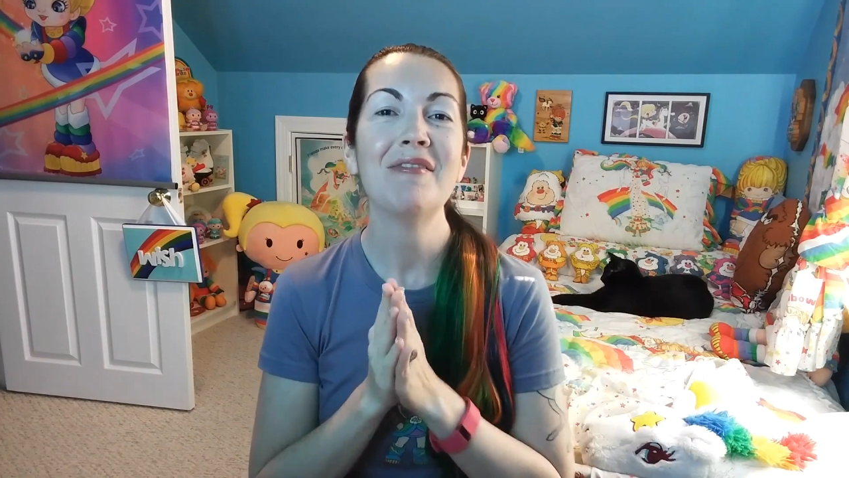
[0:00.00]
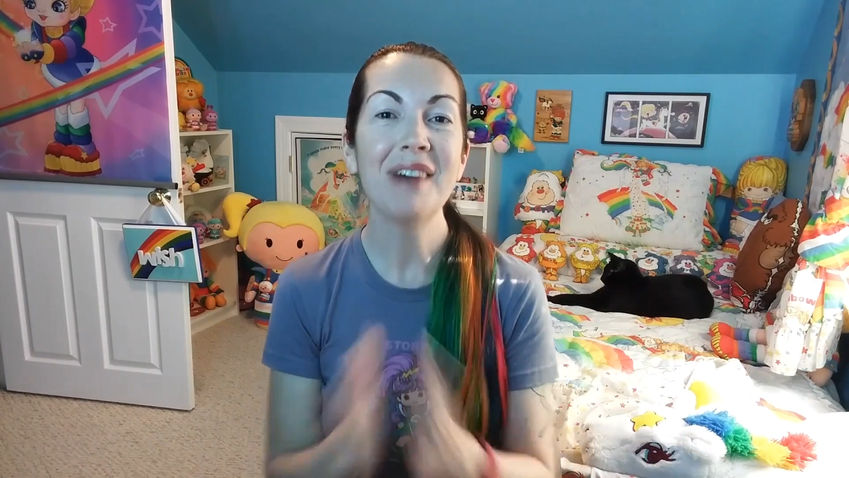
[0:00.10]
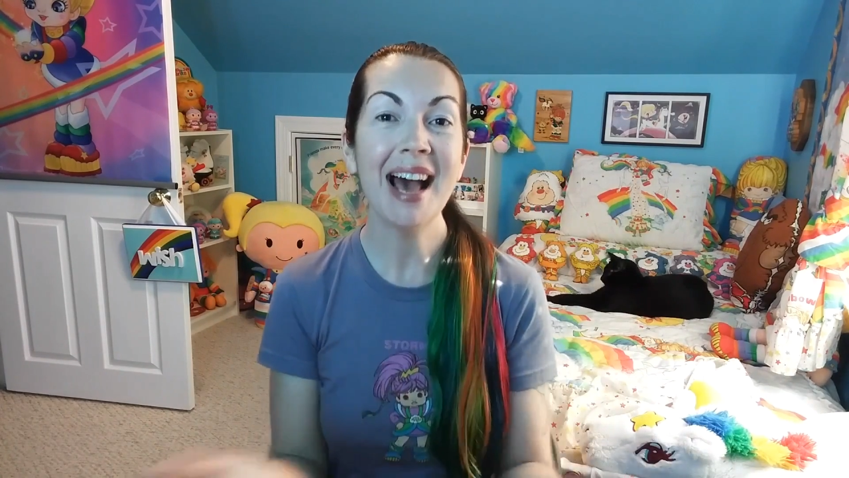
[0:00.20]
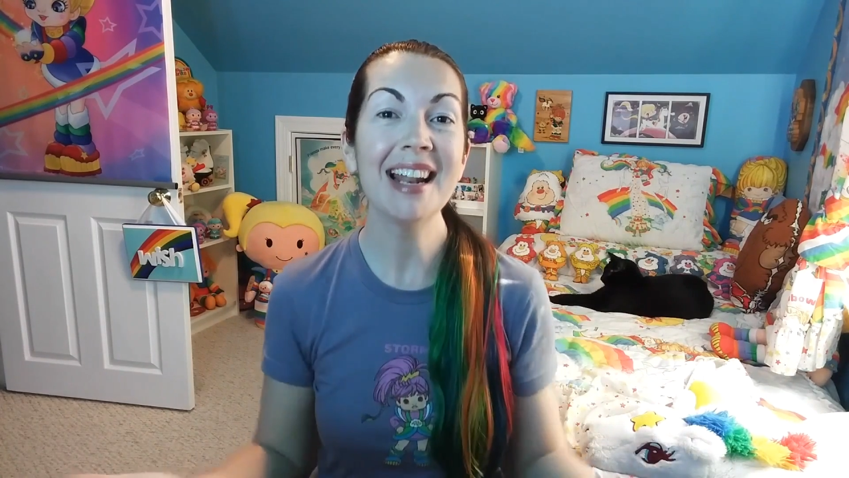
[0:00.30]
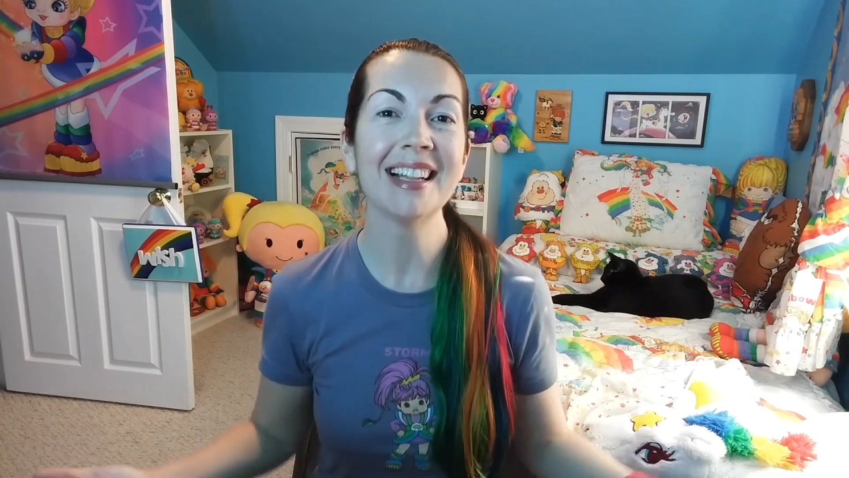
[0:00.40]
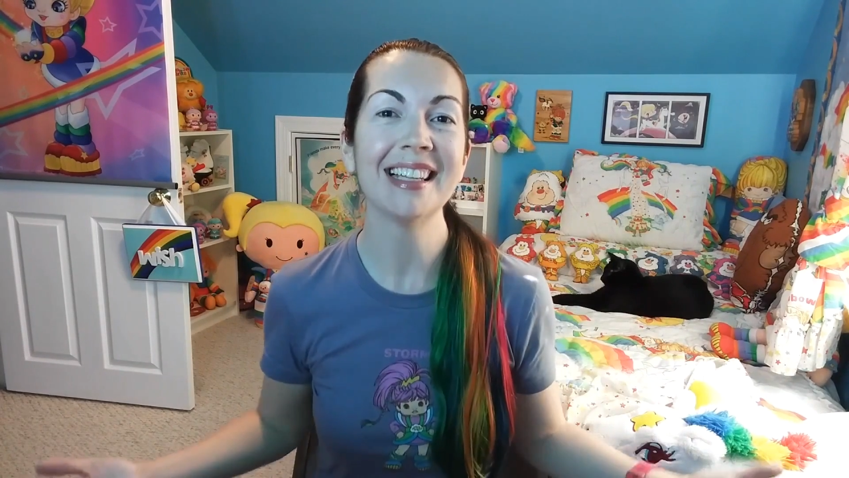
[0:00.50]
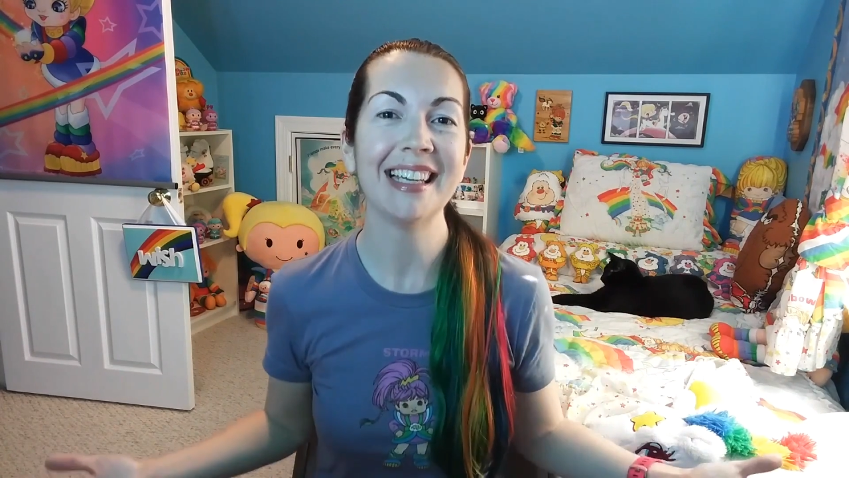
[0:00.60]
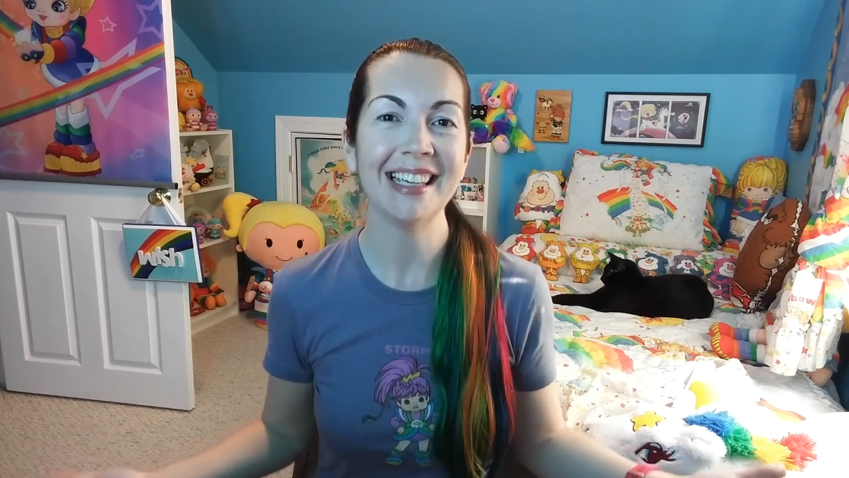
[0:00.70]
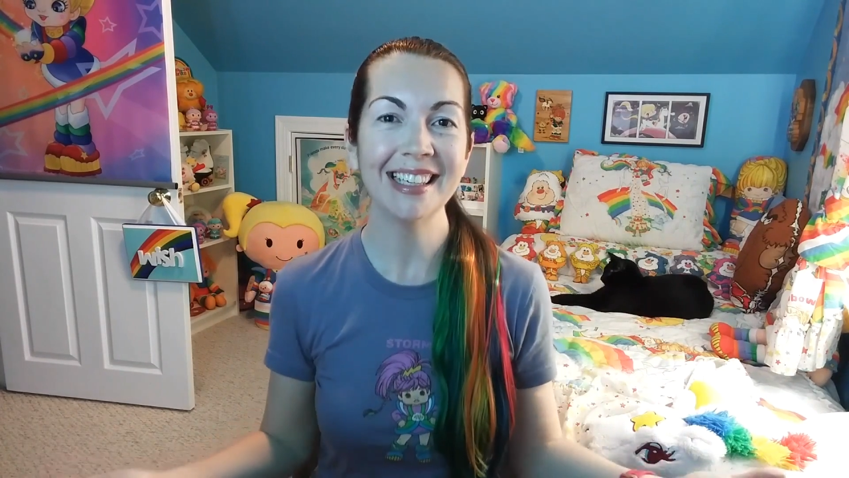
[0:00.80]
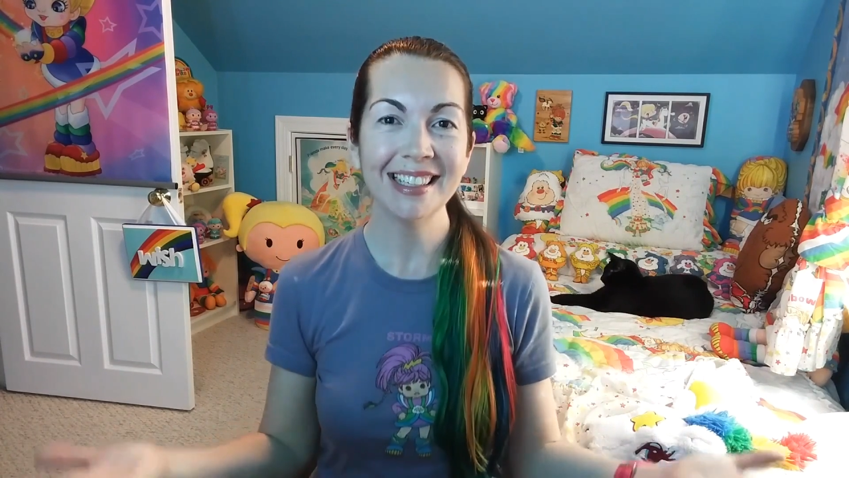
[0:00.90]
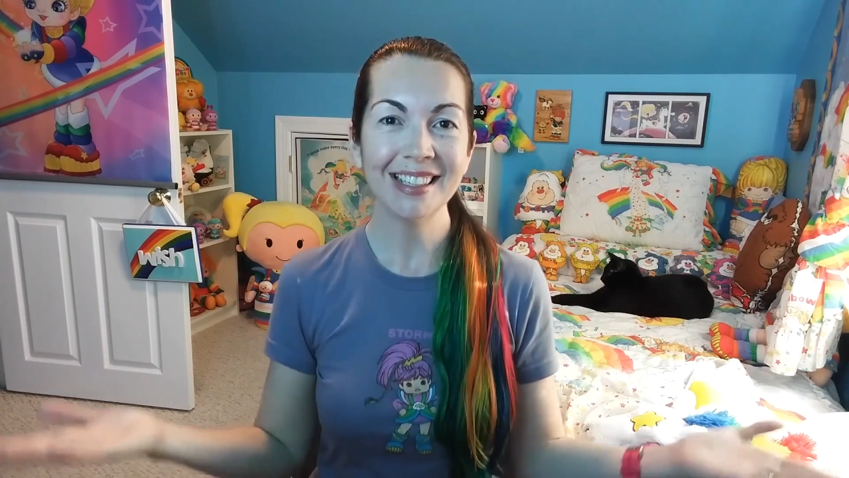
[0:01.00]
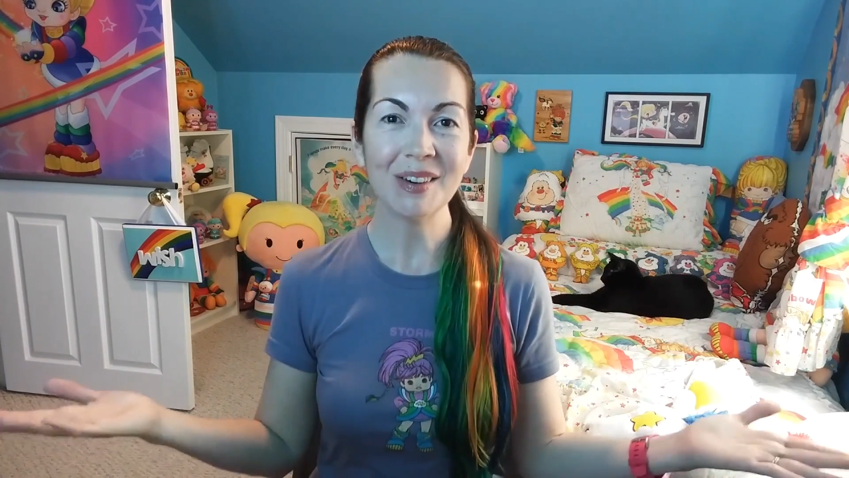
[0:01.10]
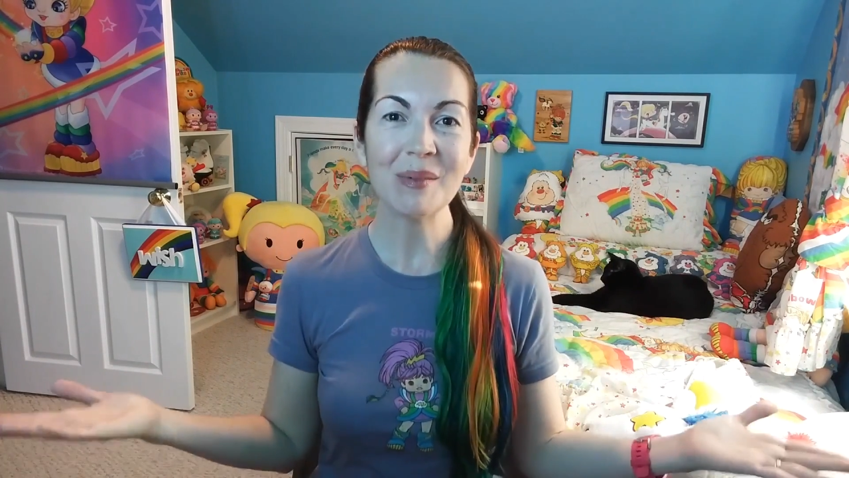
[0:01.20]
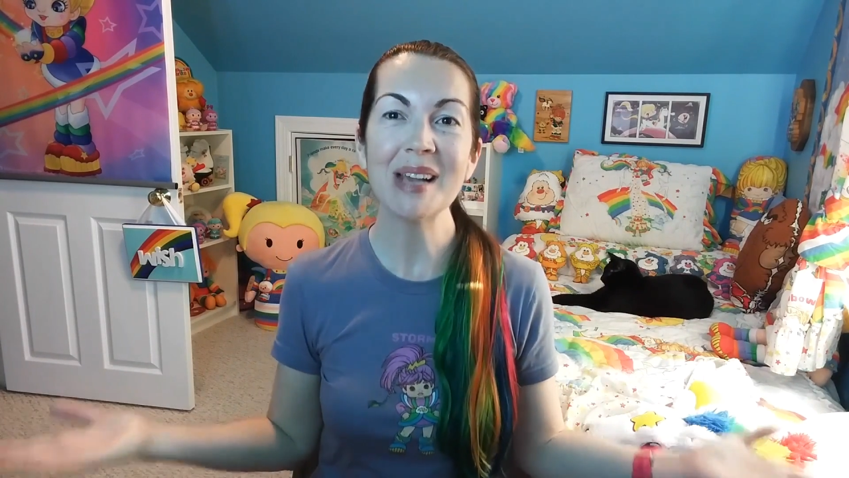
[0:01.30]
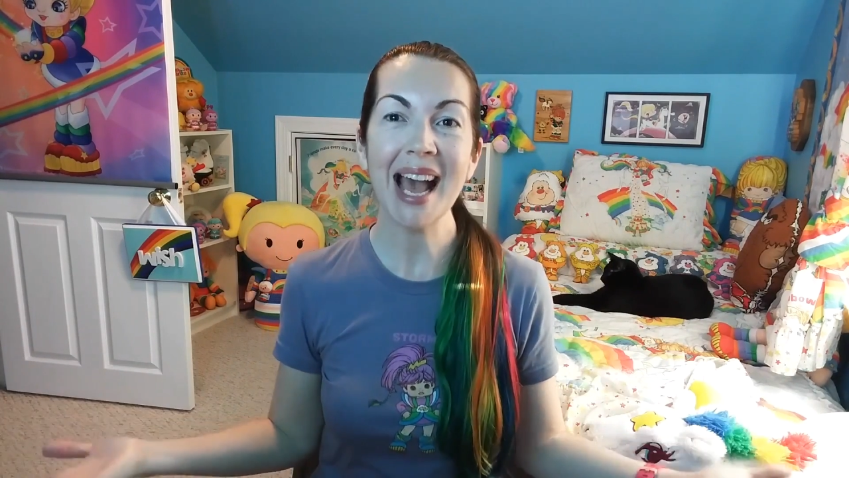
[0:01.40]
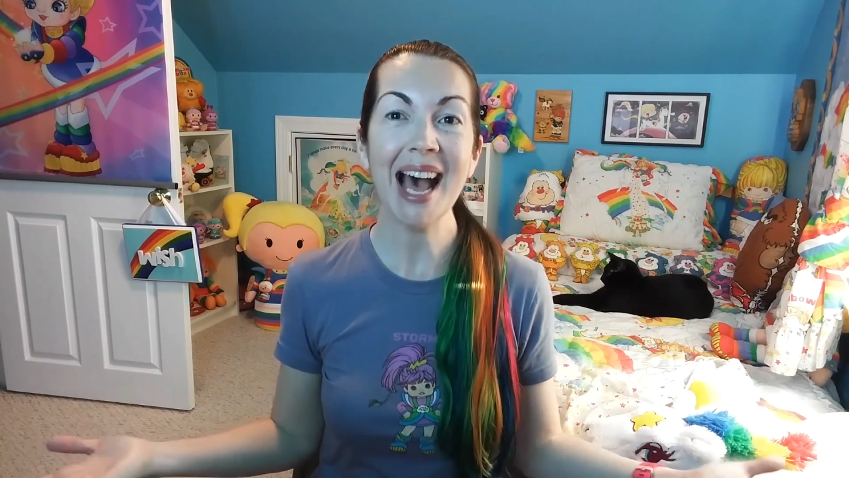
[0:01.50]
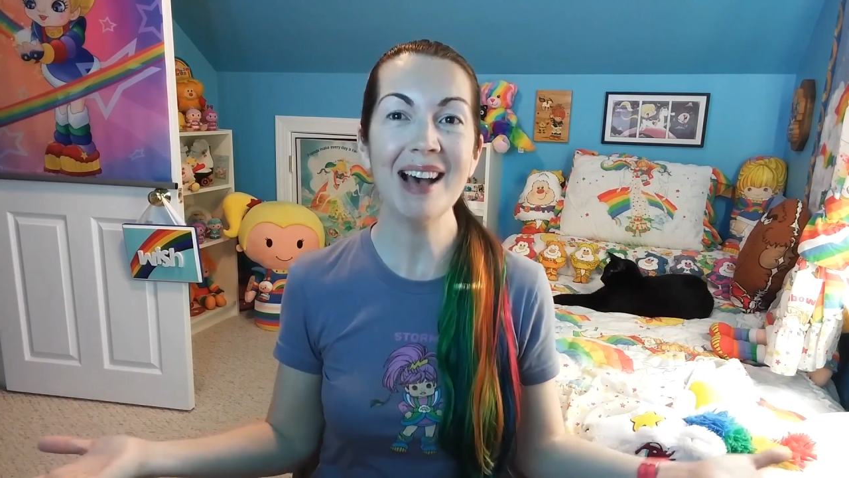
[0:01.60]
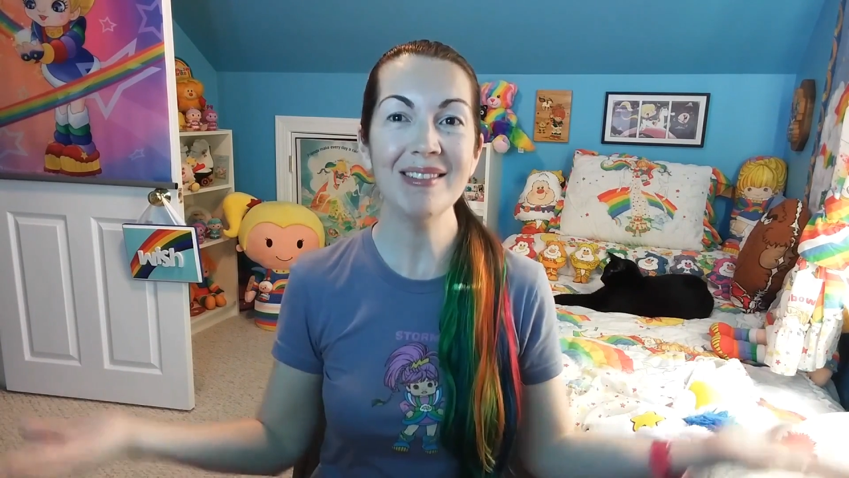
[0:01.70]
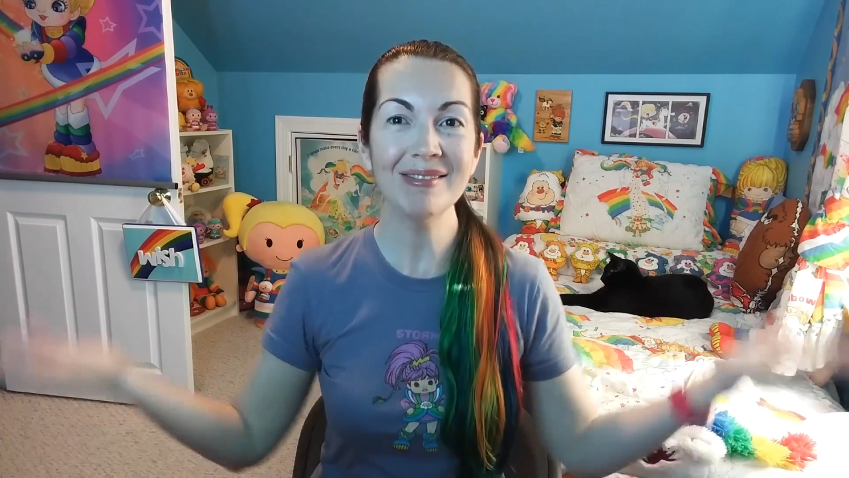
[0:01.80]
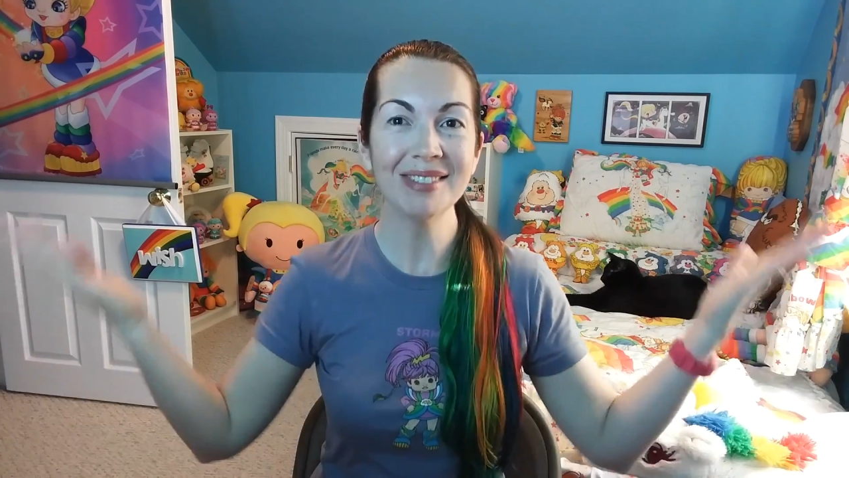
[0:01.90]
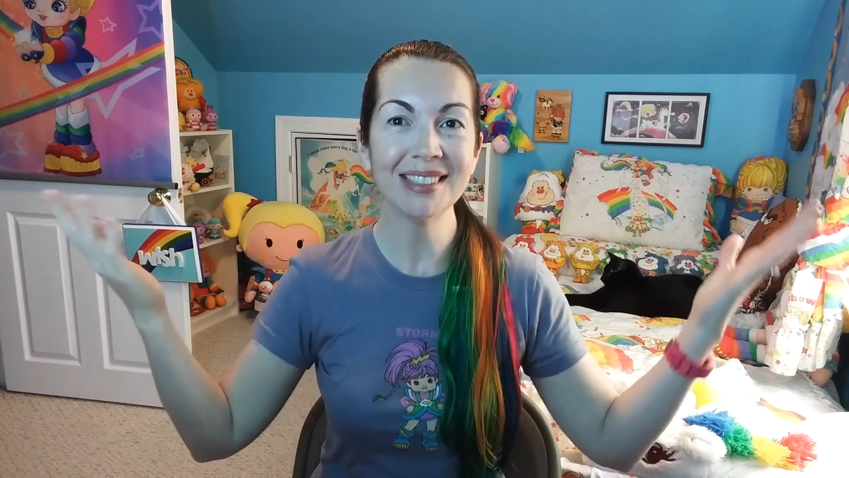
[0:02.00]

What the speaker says: Finally, we have